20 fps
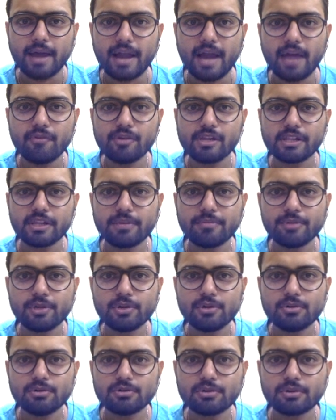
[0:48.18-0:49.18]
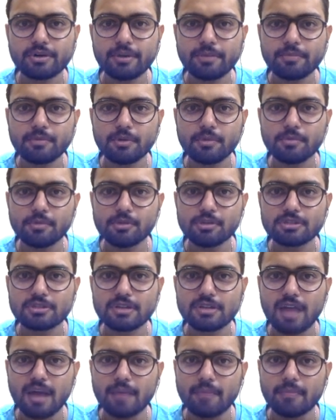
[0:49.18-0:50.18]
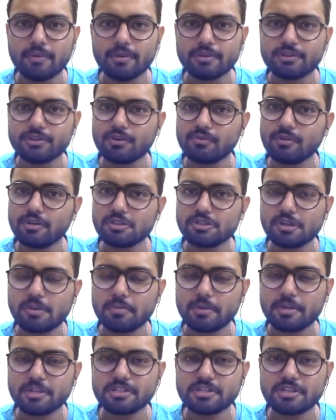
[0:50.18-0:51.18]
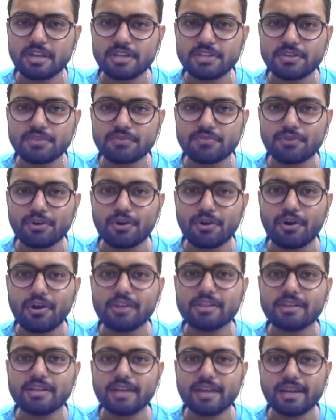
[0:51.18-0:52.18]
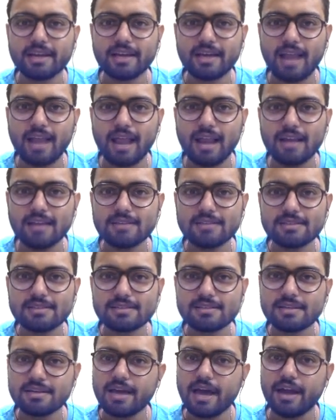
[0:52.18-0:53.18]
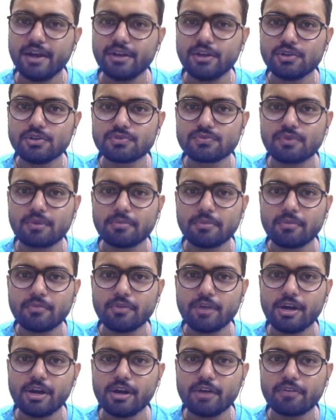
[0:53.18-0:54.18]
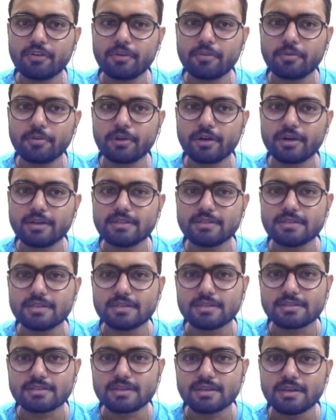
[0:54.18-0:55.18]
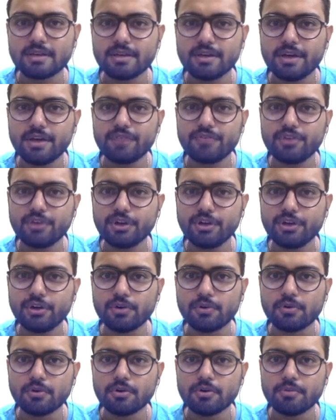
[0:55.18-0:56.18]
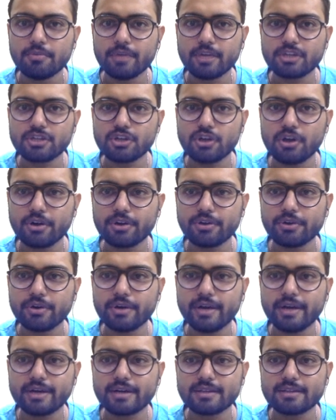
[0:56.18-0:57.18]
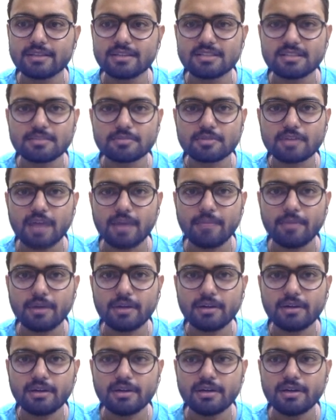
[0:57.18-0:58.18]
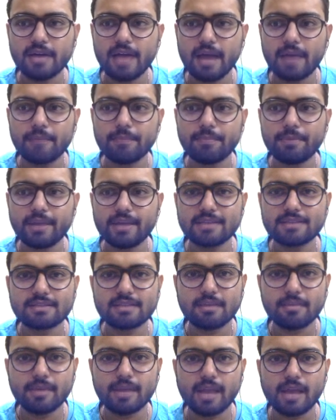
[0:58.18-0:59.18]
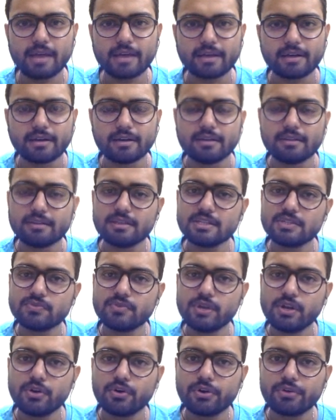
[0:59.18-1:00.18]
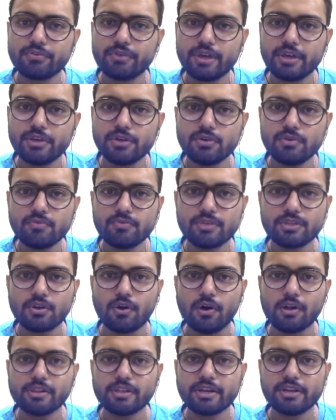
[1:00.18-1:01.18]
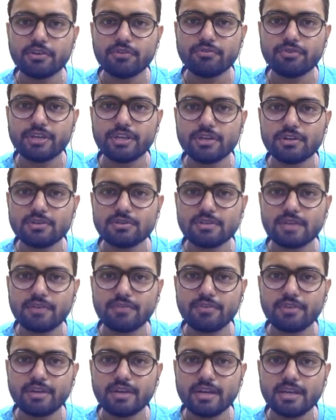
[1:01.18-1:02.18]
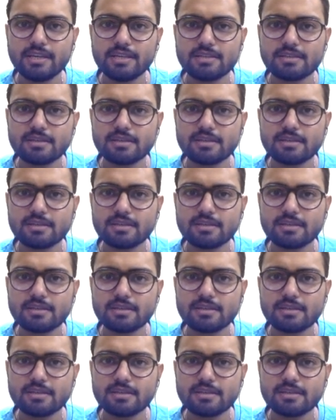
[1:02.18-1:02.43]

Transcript: I welcome you to Crypto Bulls Club, your one-stop destination for all the technical analysis and news from the world of cryptocurrencies. If you're new, make sure you hit the subscribe button and press the bell icon. This will notify you with all the new videos that we release,